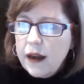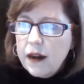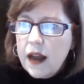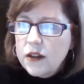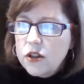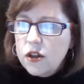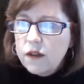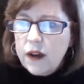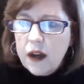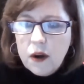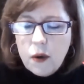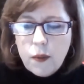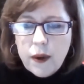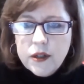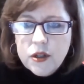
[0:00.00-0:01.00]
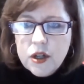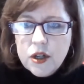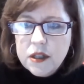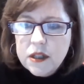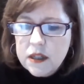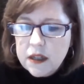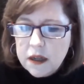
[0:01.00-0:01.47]
as you've got
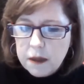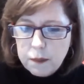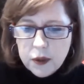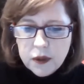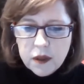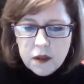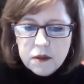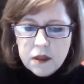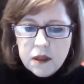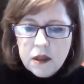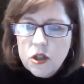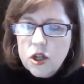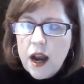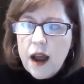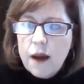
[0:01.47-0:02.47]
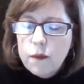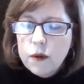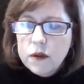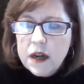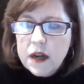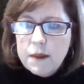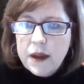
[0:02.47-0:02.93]
questions, to put those in the chat, and we'll
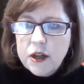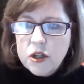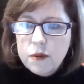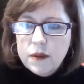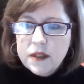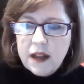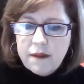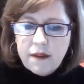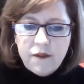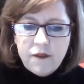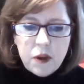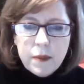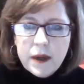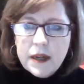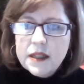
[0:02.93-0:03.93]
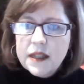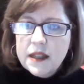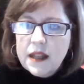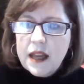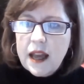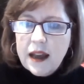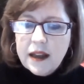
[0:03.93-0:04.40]
make sure we save a few minutes at
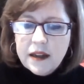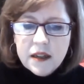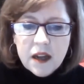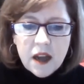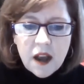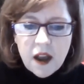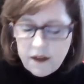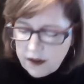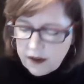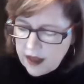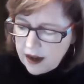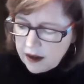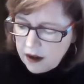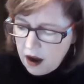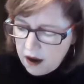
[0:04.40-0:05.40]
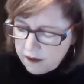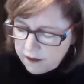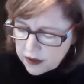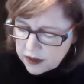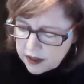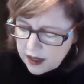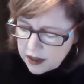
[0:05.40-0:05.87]
the end for that
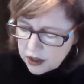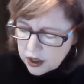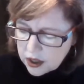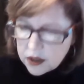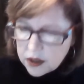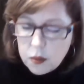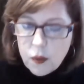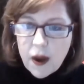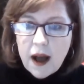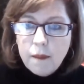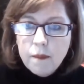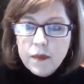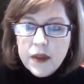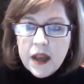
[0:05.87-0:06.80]
conversation as well.